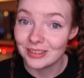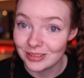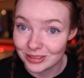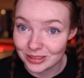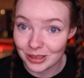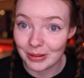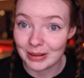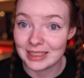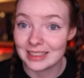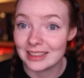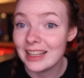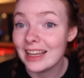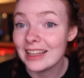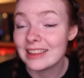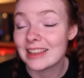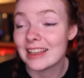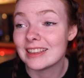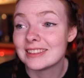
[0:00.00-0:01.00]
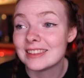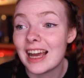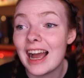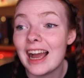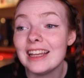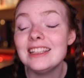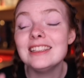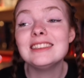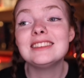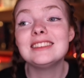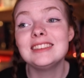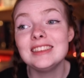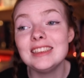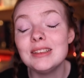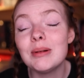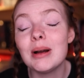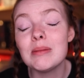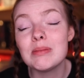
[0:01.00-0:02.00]
So I didn't like this. I can
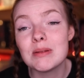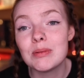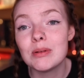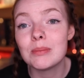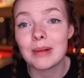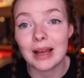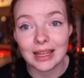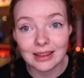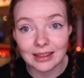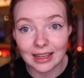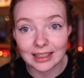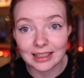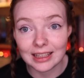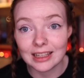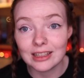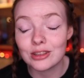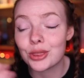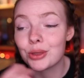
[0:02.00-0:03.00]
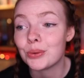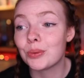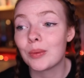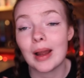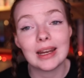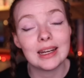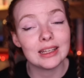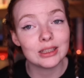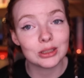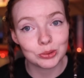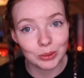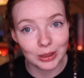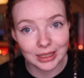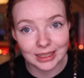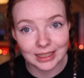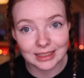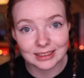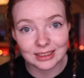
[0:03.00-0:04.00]
see why people might like it. The writing is
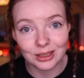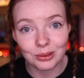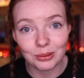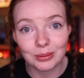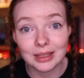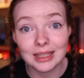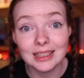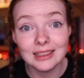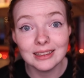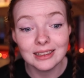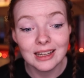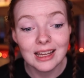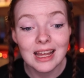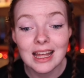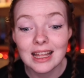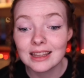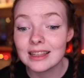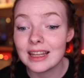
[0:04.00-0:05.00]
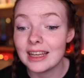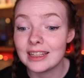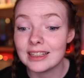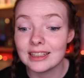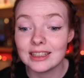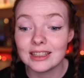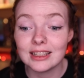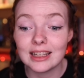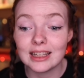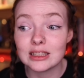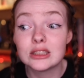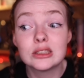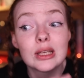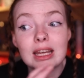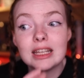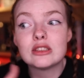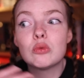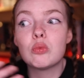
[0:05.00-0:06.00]
really easy to read. Like,
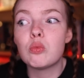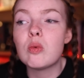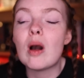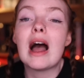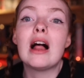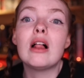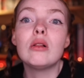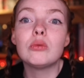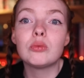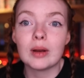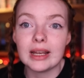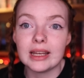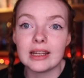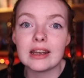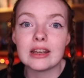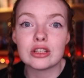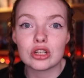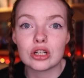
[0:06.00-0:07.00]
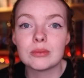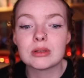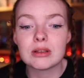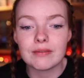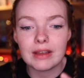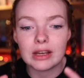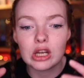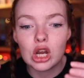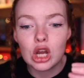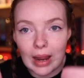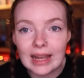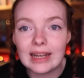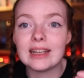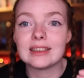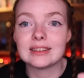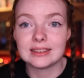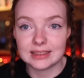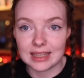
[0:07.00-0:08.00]
it's well written in terms of, like,
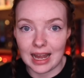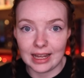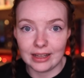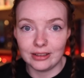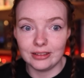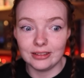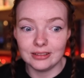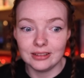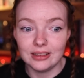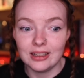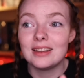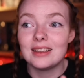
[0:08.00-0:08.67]
writing style.